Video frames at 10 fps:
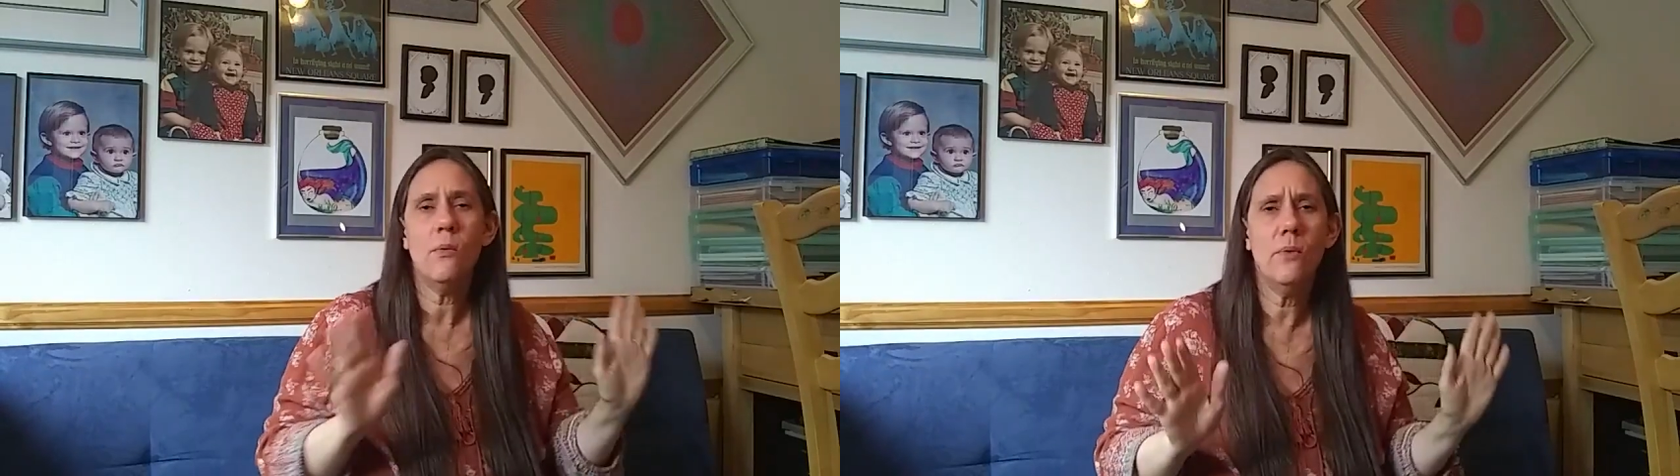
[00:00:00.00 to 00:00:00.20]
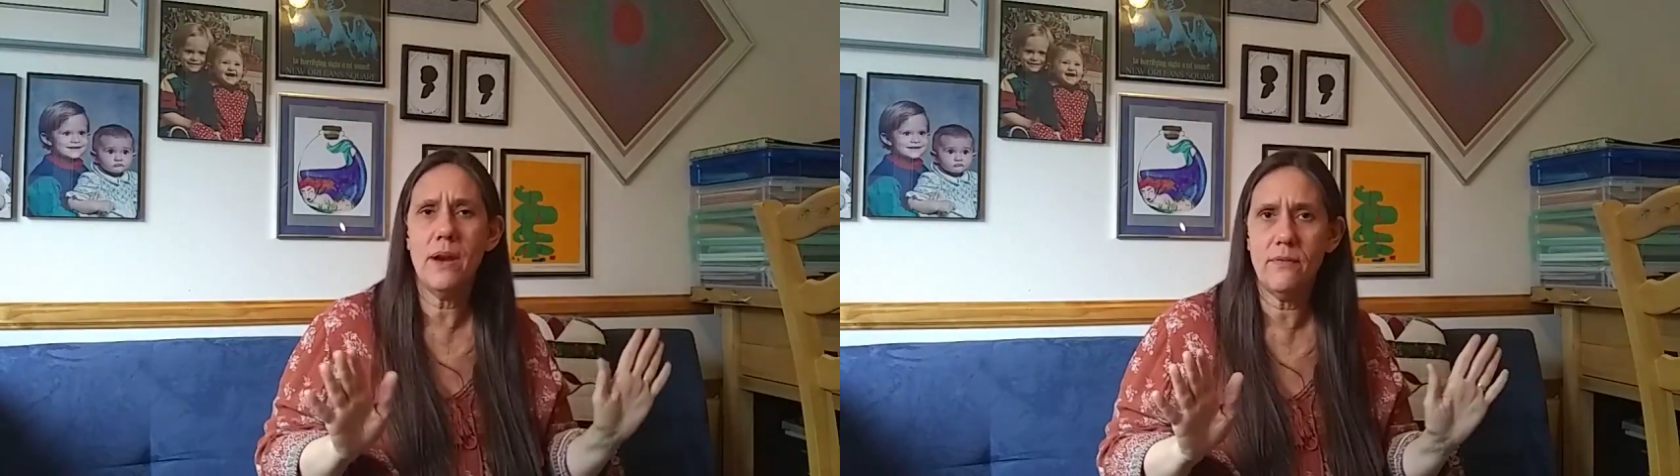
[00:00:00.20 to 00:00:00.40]

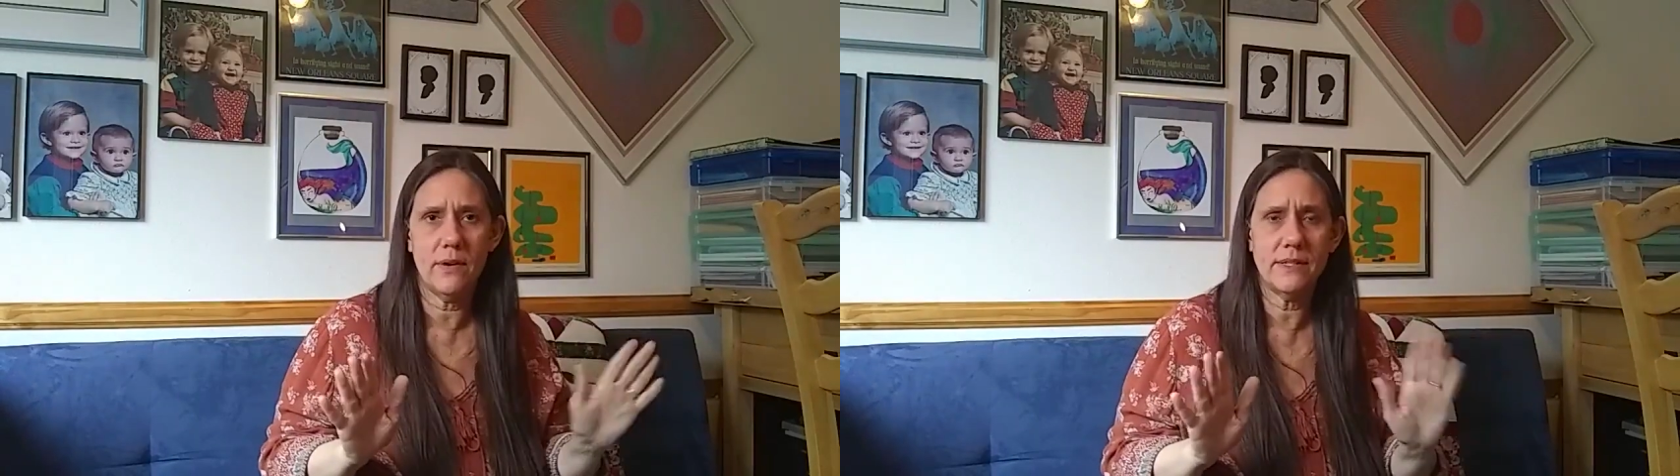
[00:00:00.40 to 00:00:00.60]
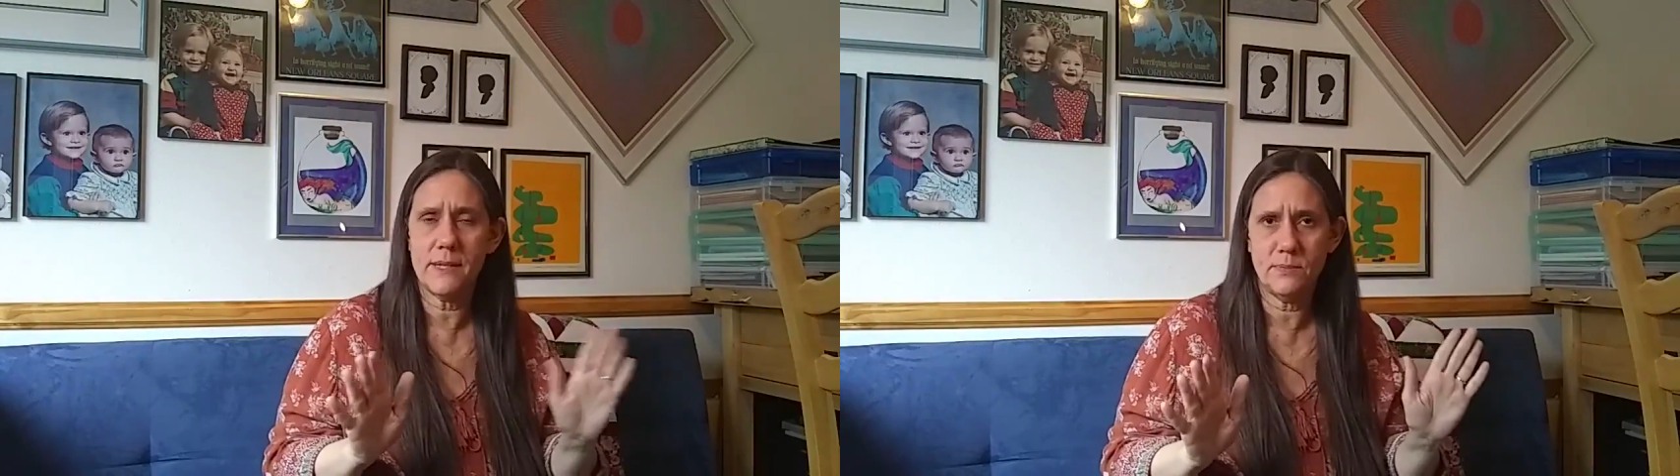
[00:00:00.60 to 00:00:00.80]
whatever,
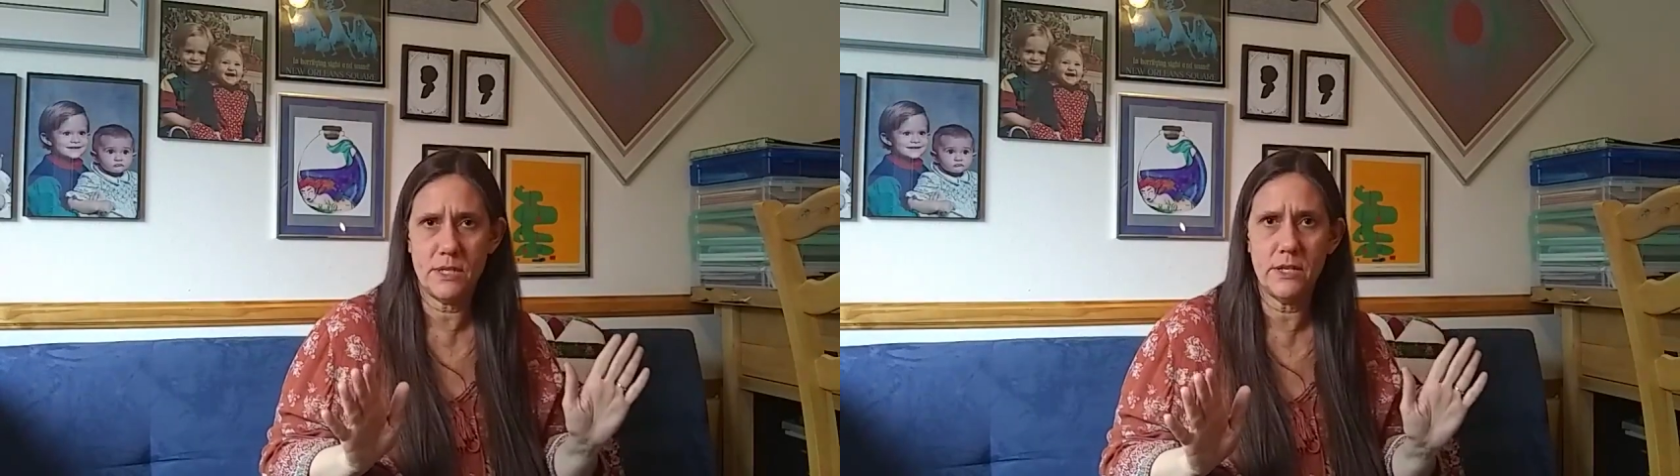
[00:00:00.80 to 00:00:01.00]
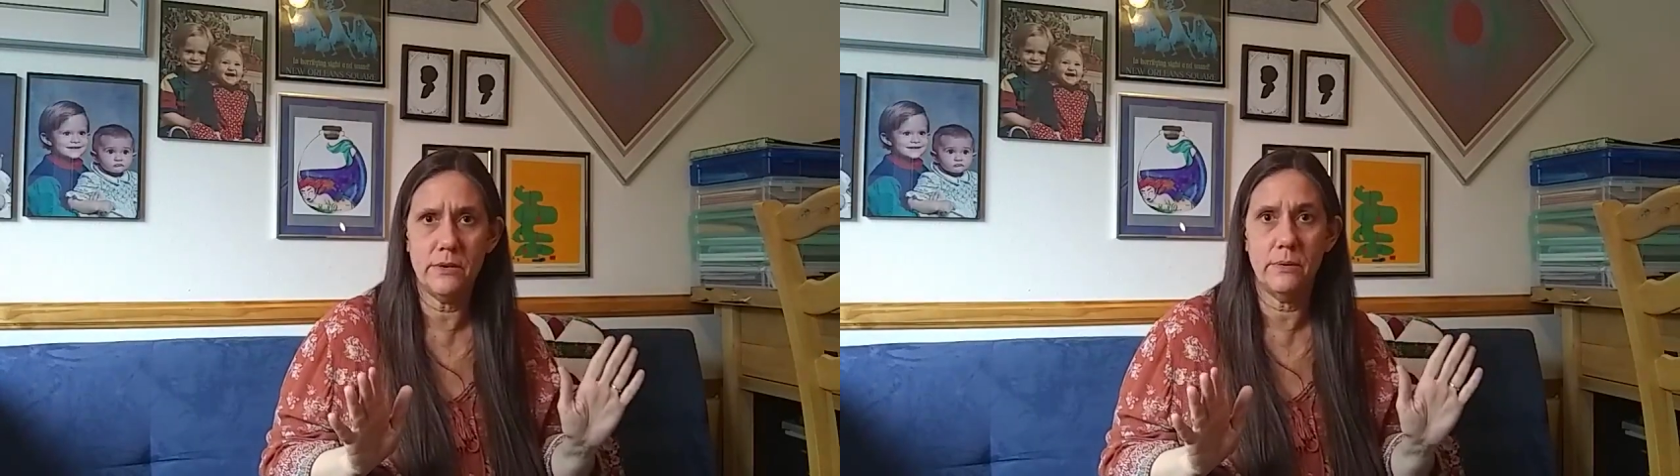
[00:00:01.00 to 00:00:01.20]
it's up
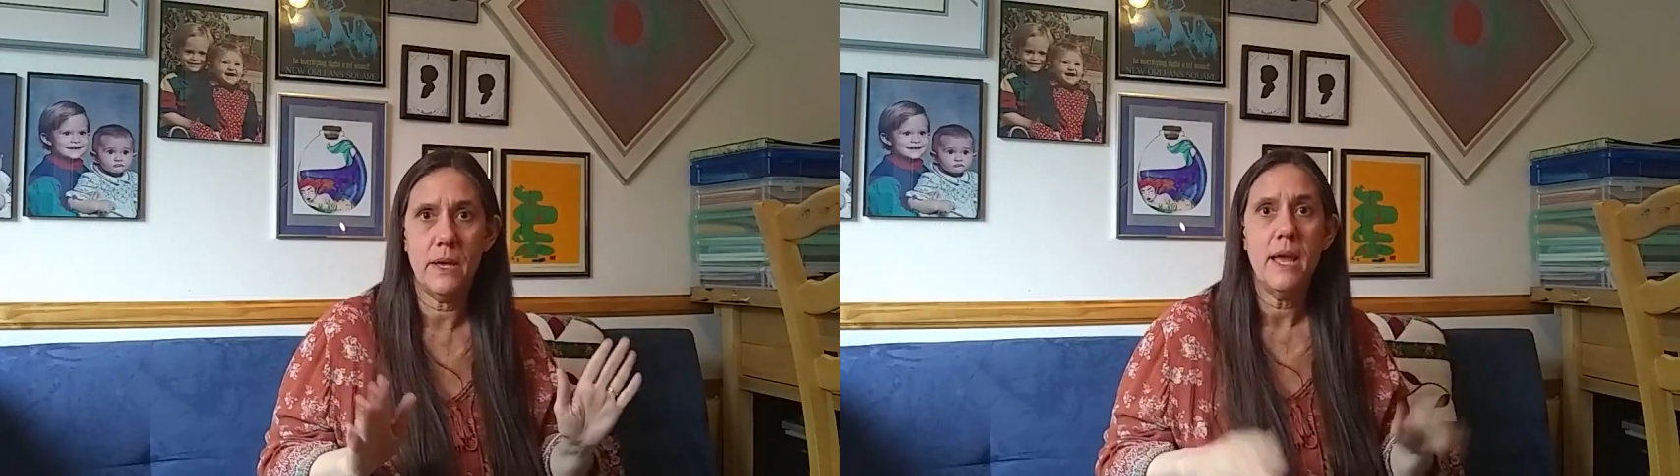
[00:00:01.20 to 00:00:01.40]
to you.